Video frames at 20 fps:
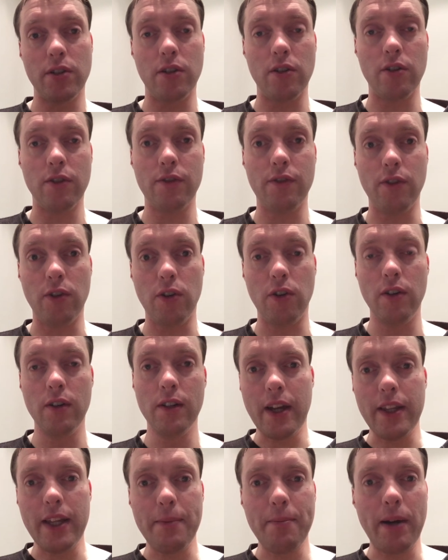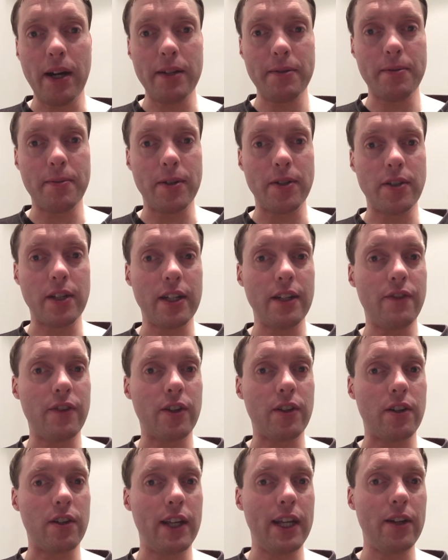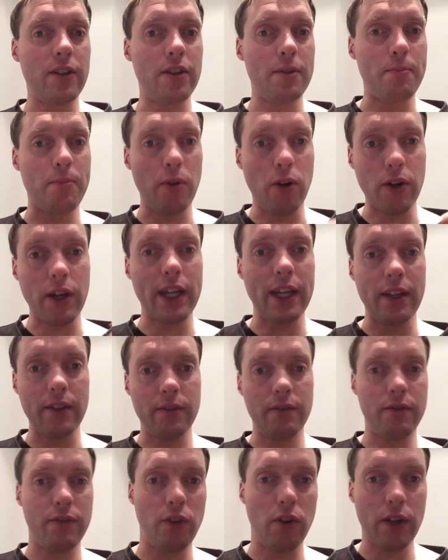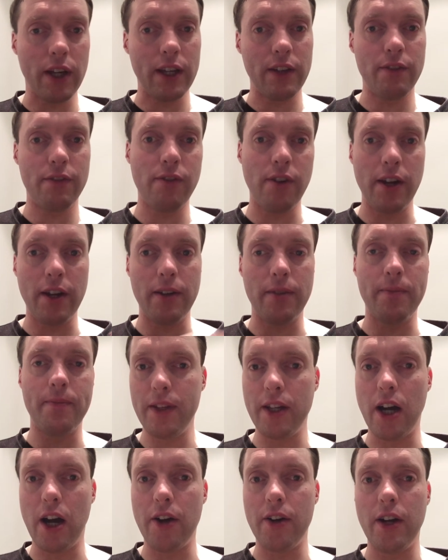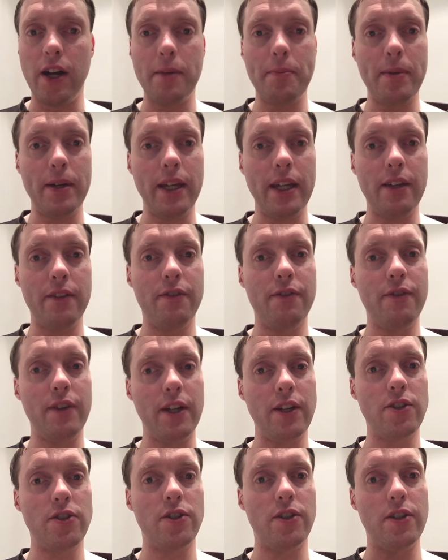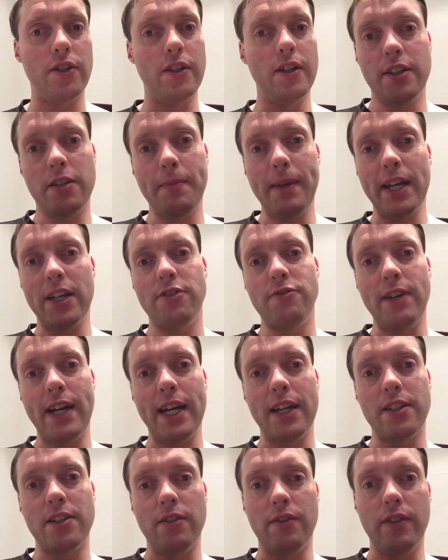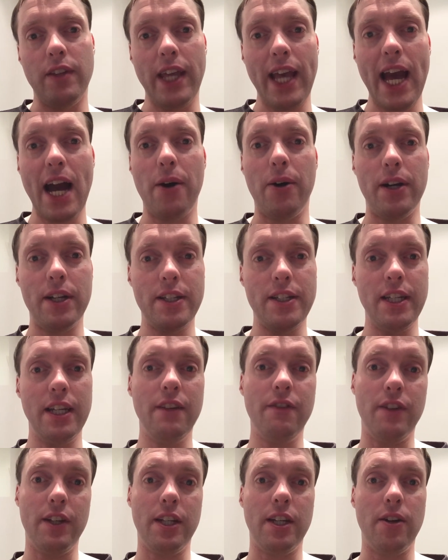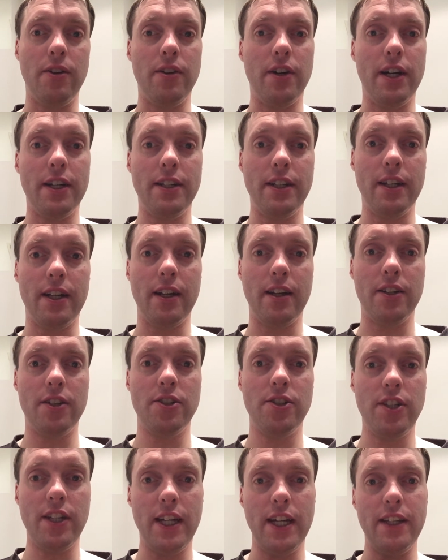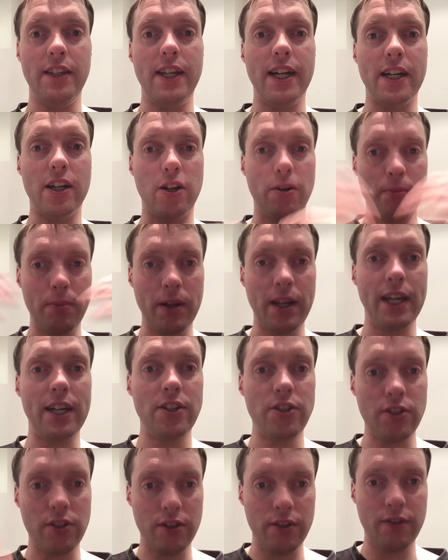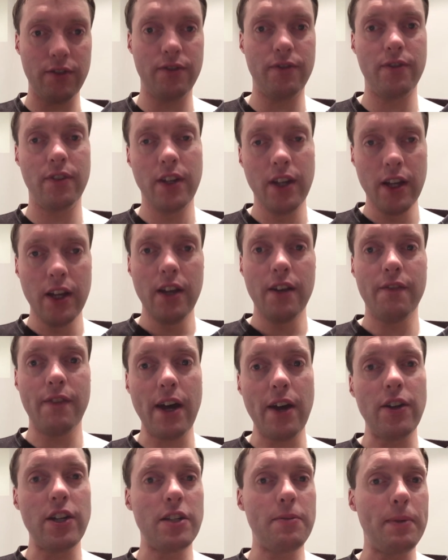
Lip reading: to look for. And then perhaps most significantly, on the vlogging front, the RNIB have featured some extracts of the How I See video that I did last year in their compilation of various